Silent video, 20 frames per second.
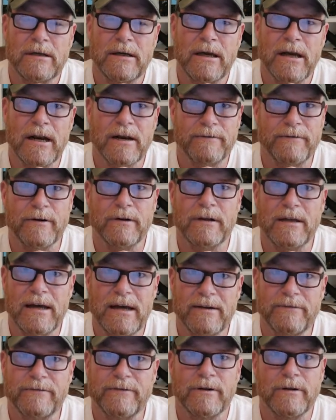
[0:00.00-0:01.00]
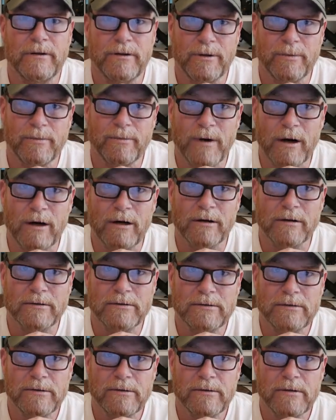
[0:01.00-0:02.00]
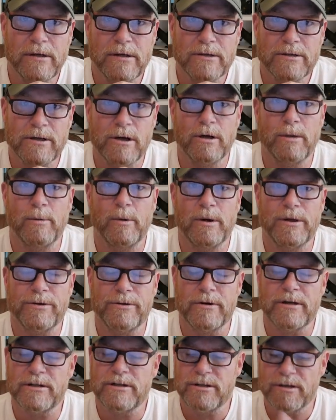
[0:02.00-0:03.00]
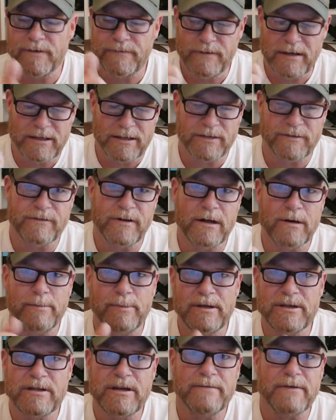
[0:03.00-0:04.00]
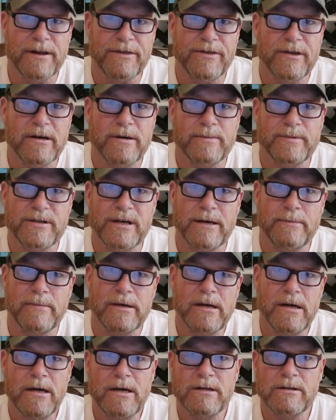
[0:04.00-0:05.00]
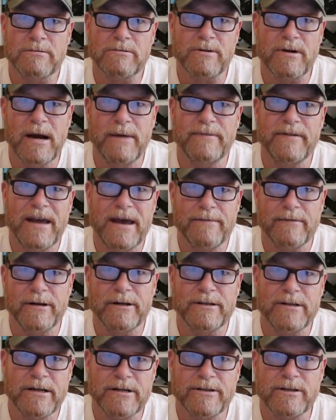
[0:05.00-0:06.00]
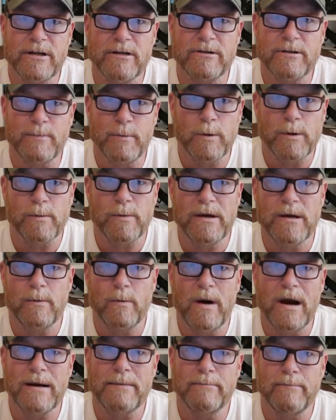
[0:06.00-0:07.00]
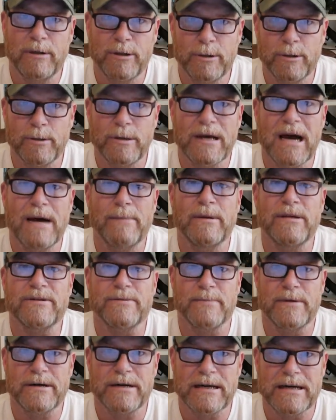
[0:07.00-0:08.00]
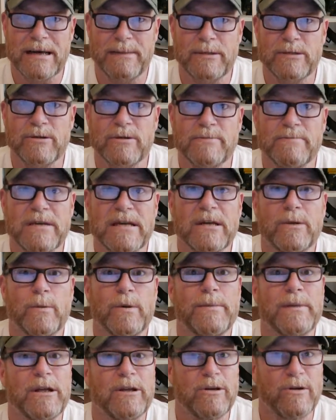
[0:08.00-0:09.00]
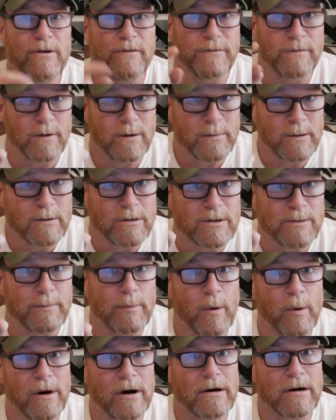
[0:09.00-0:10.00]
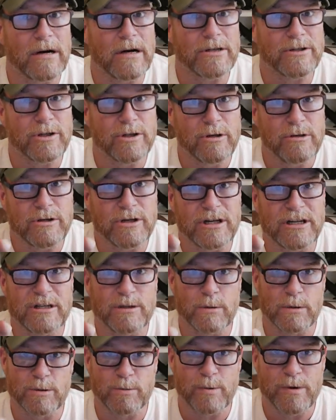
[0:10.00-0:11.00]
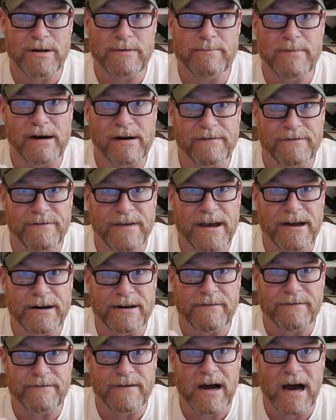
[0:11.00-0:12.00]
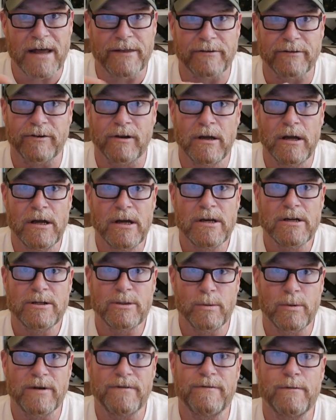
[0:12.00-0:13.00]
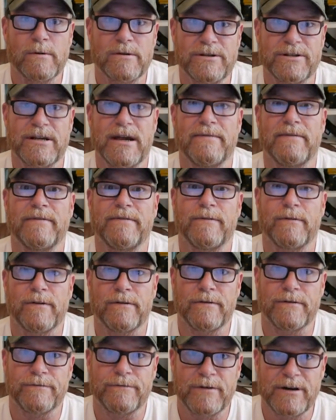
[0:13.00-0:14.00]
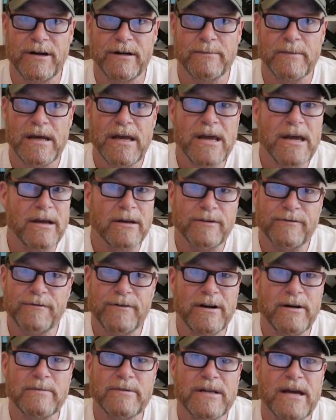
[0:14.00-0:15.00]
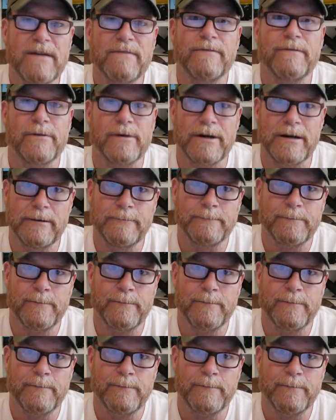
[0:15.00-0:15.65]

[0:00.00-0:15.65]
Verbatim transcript: And if you're left, you're wrong. It's Boy 32. If you like this video, please give it a thumbs up. Subscribe if you haven't already done so. Support red, white, and blue. God bless America. God bless those men, women in uniform who support our Constitution as it was written by our founding fathers 24 7 for, for freedom. Freedom's not free.